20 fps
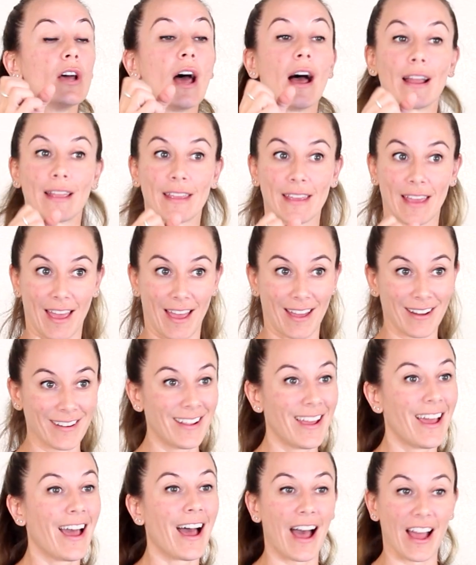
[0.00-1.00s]
Again,
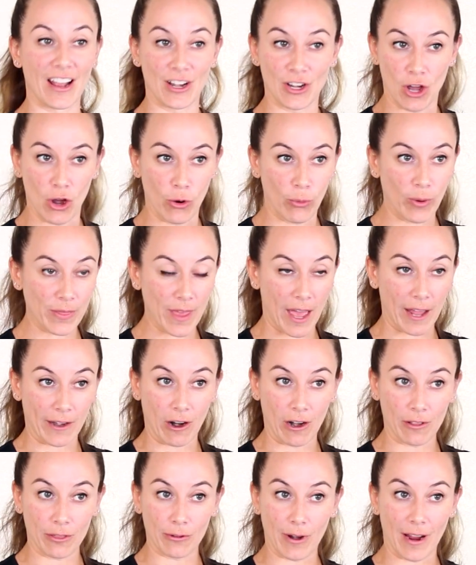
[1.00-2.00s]
I know with that
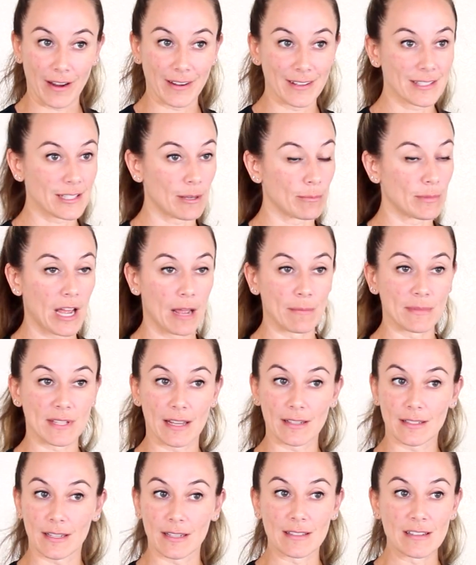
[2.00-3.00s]
arthritis, sometimes
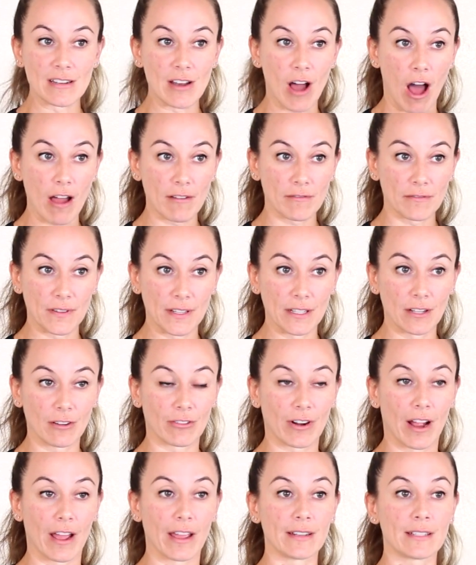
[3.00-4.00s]
that does not feel
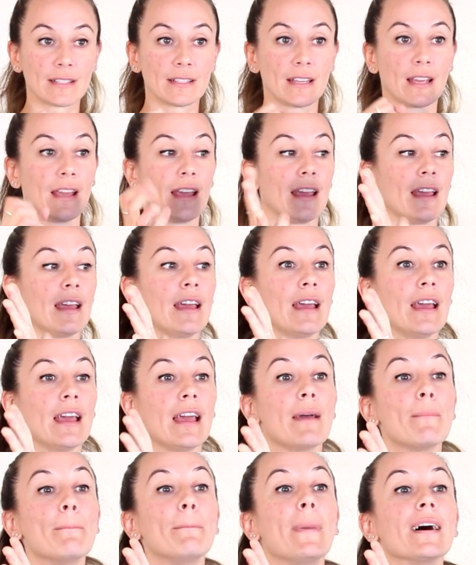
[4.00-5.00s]
right,
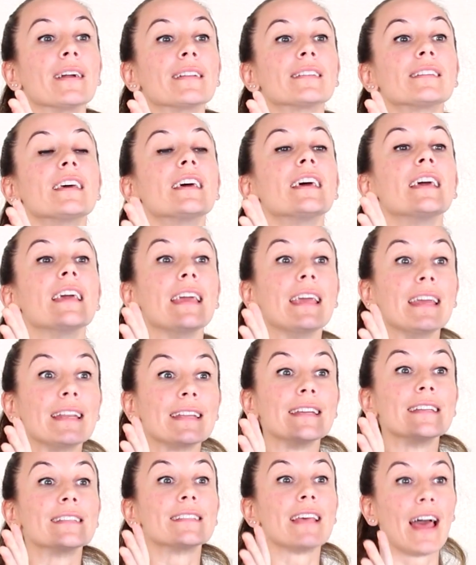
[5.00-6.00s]
but it
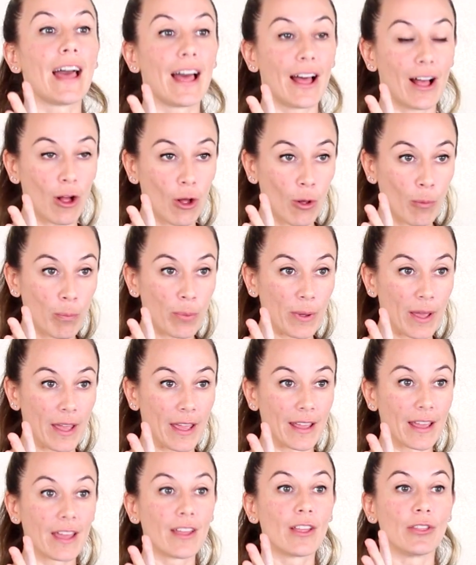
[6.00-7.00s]
is
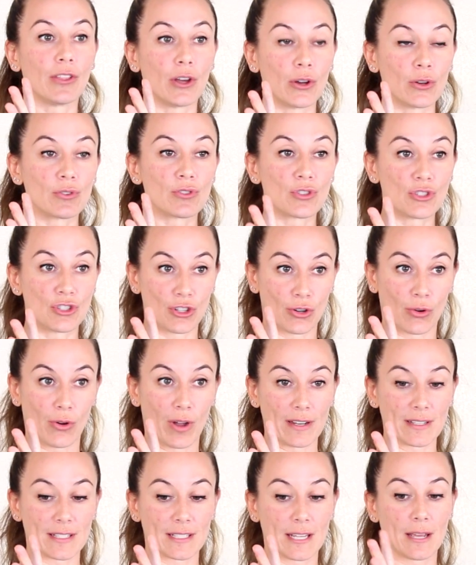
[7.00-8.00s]
helping those
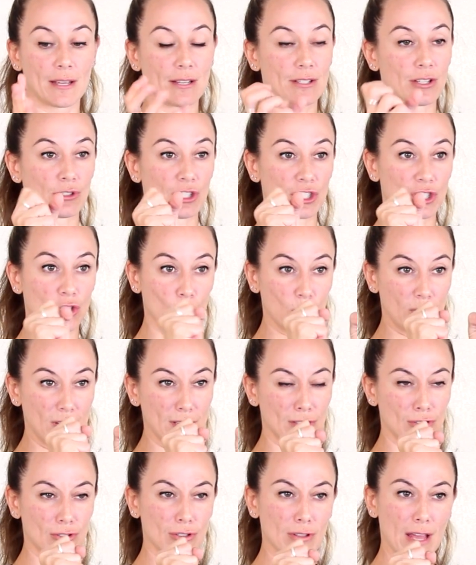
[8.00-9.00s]
joints. So just
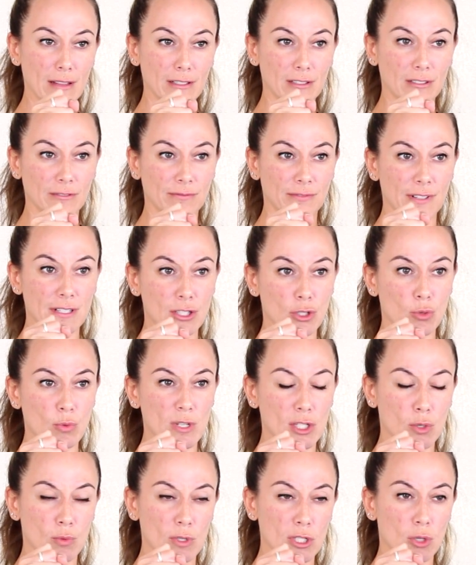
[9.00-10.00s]
squeeze into that little fist,
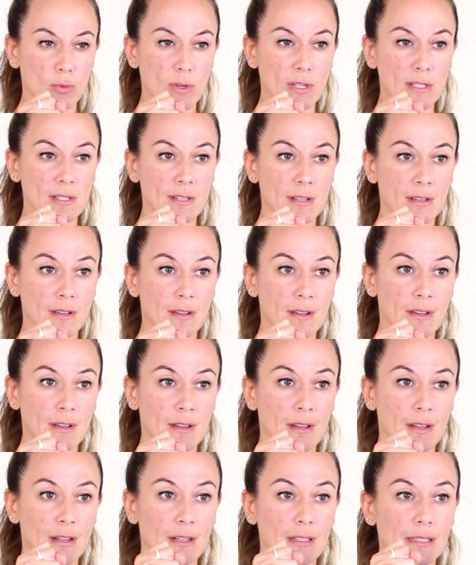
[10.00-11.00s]
squeeze, squeeze, squeeze,
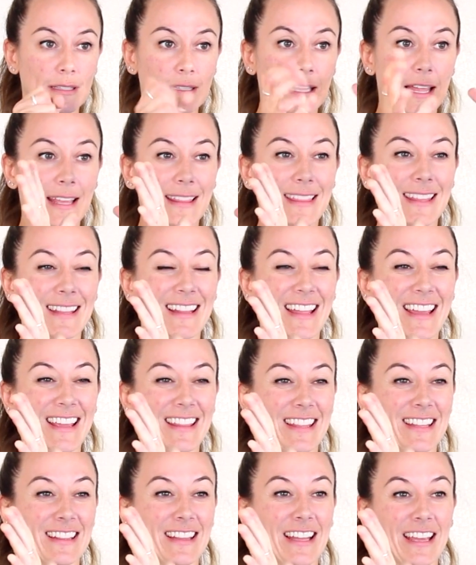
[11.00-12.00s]
lengthen,
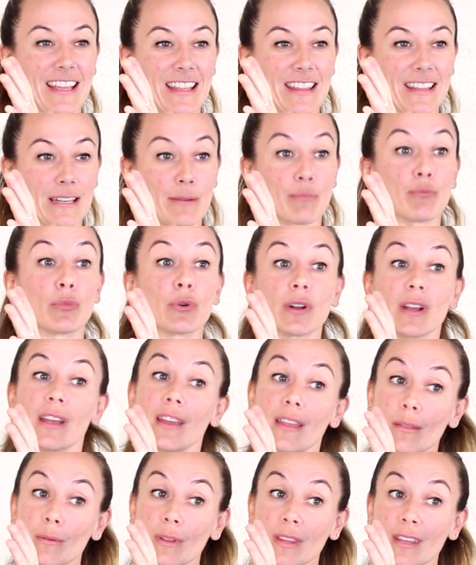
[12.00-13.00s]
lengthen, lengthen.
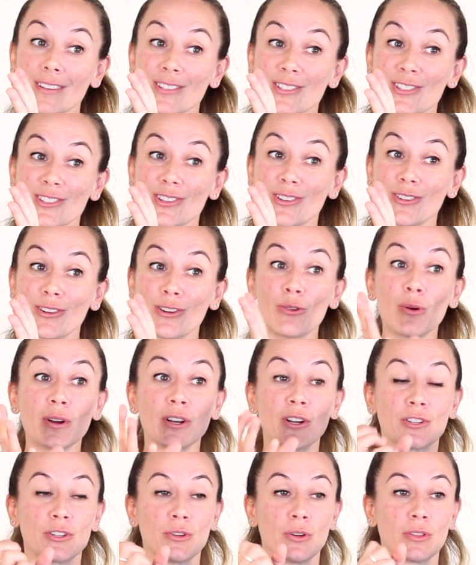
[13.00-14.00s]
Breathe with it too when
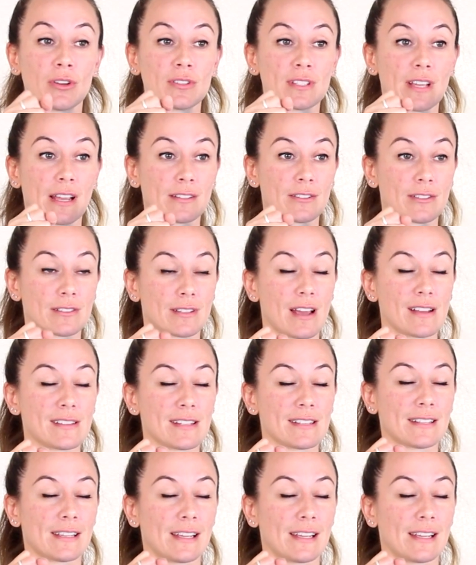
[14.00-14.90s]
you're doing those exercises.